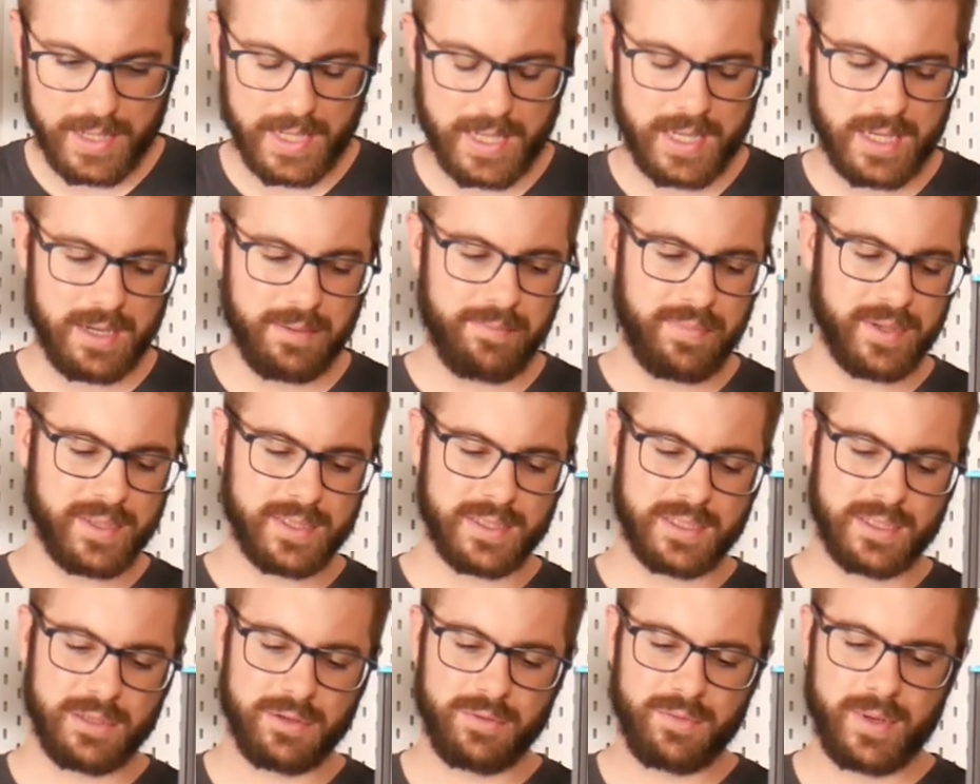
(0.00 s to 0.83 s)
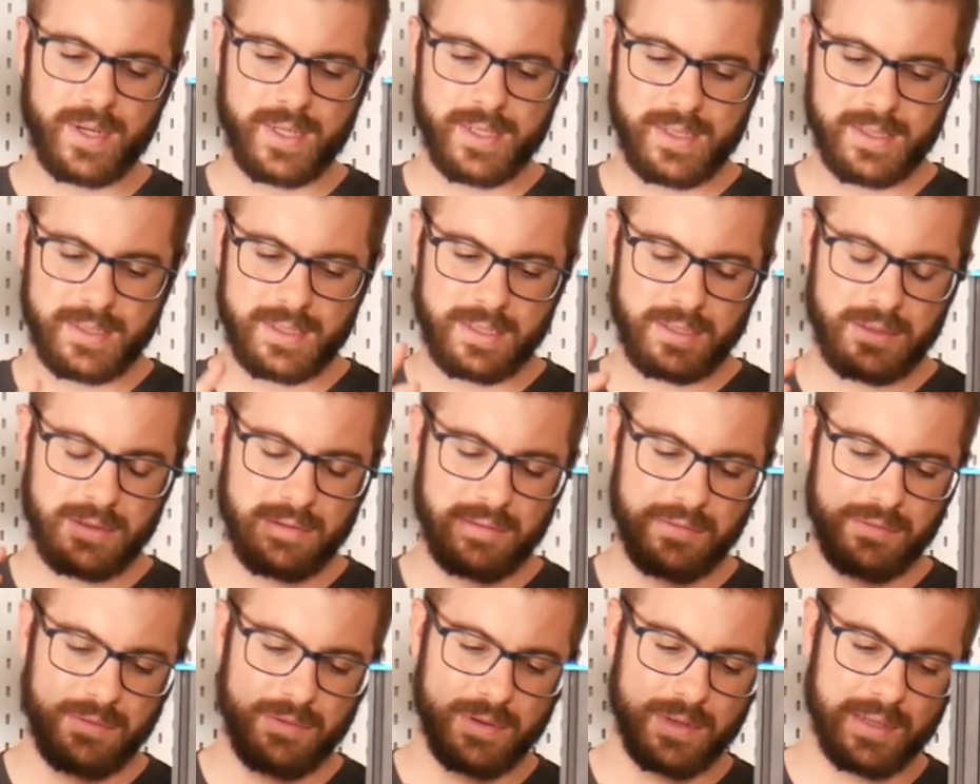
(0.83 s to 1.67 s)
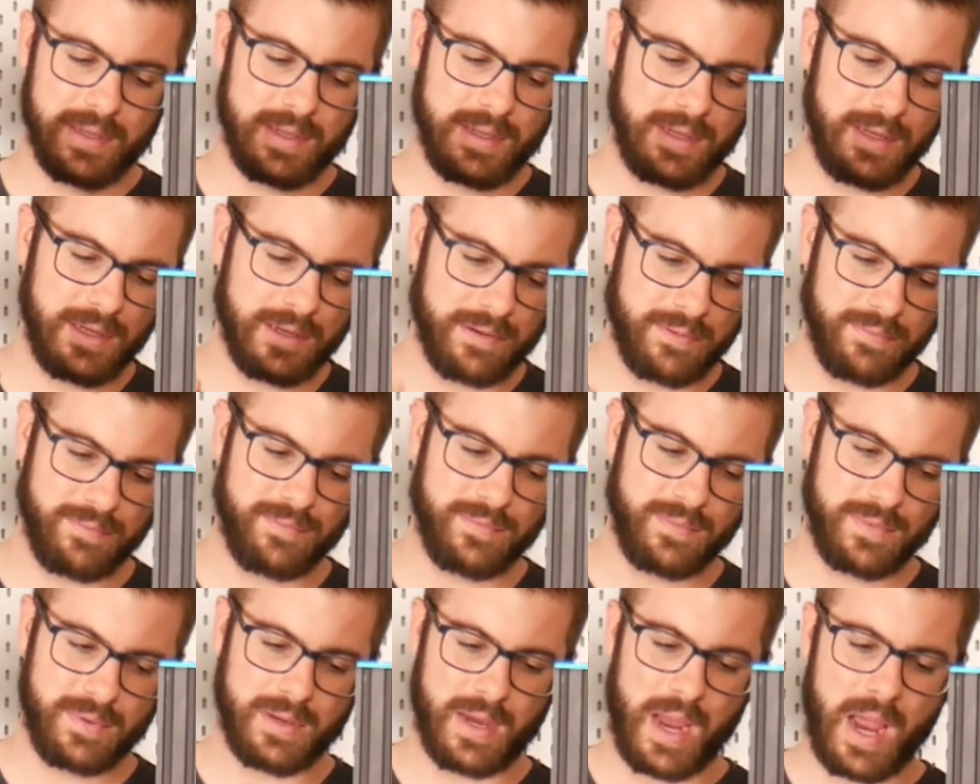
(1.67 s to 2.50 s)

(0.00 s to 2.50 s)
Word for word: um, but still wanted to, you know,